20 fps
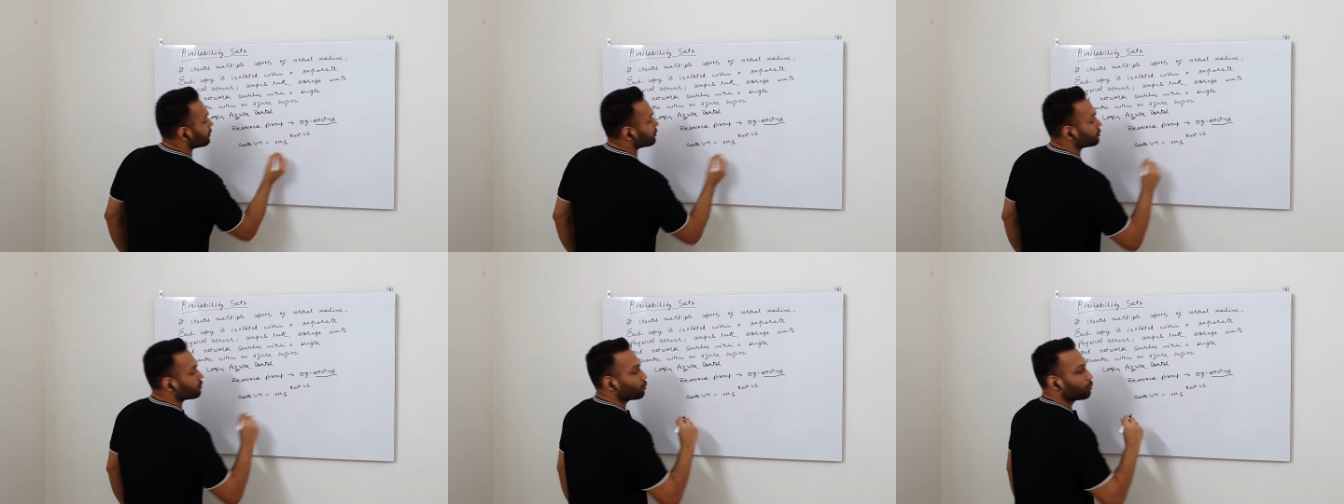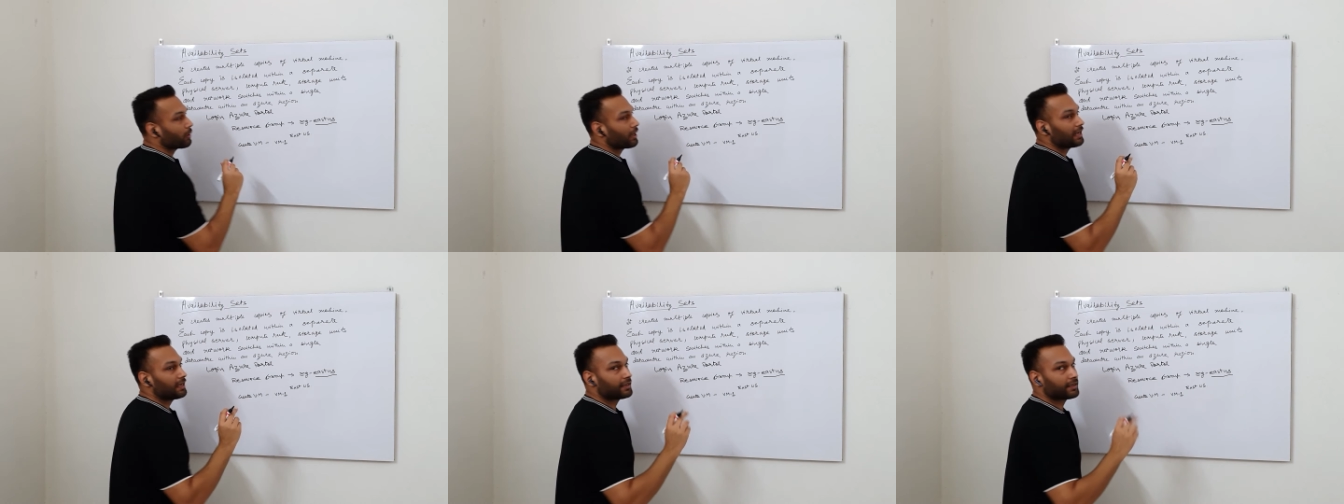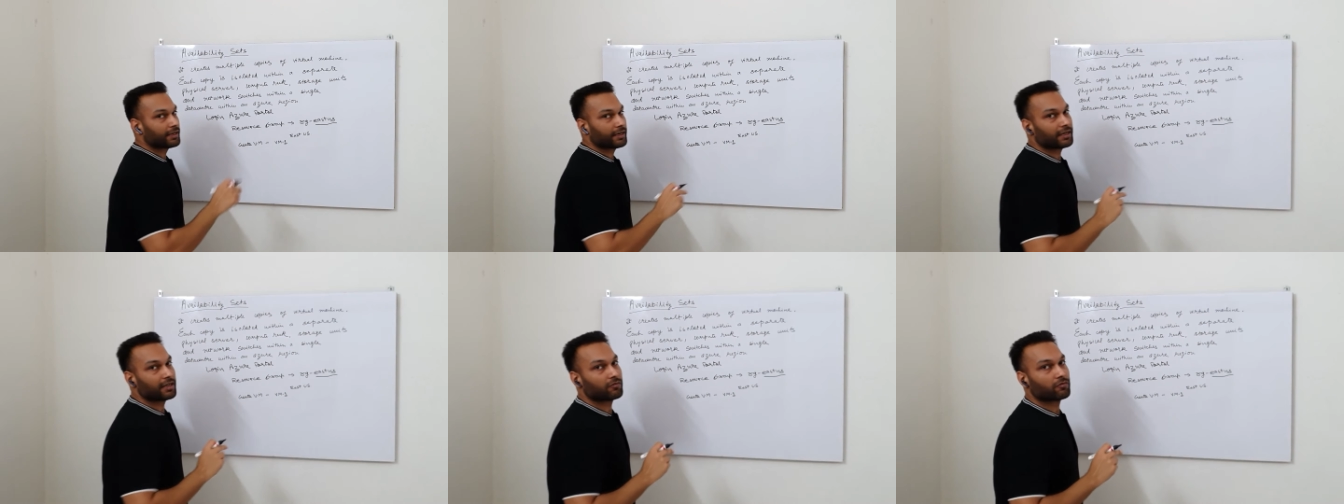So while
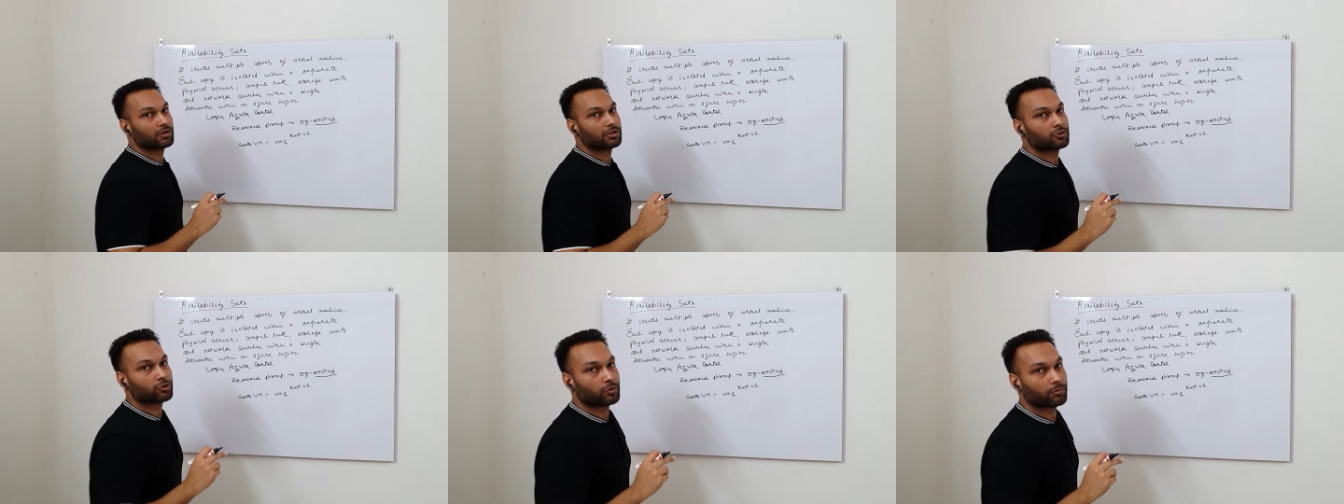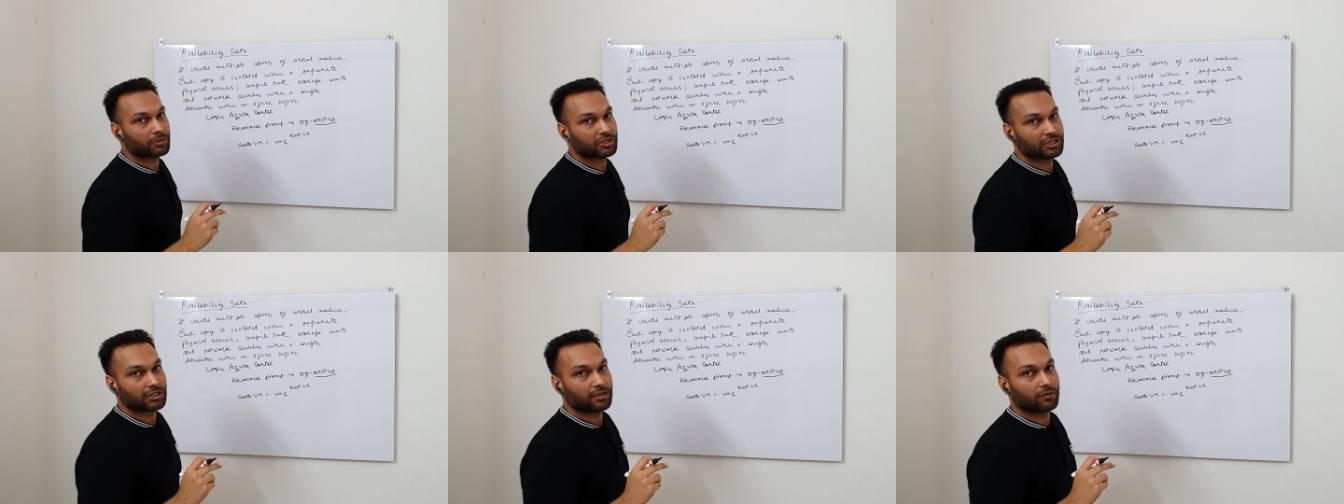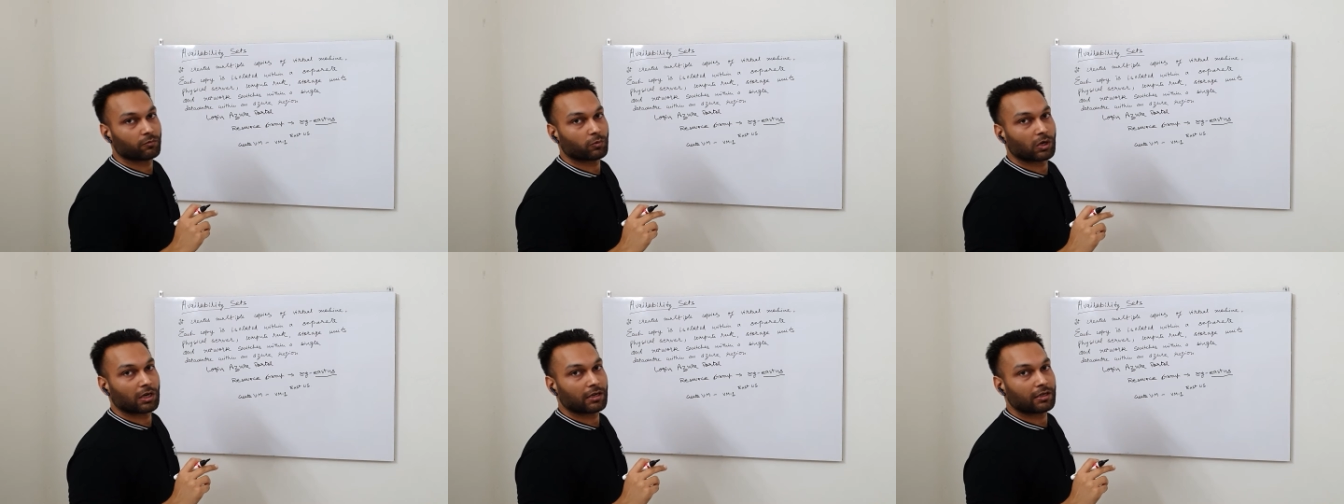creating virtual
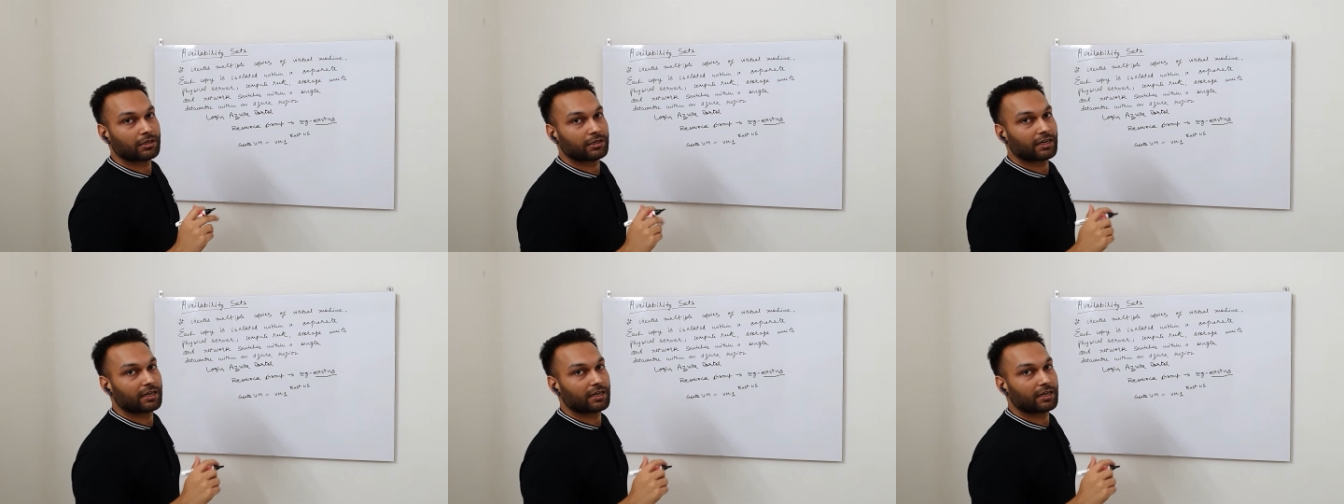machine 1,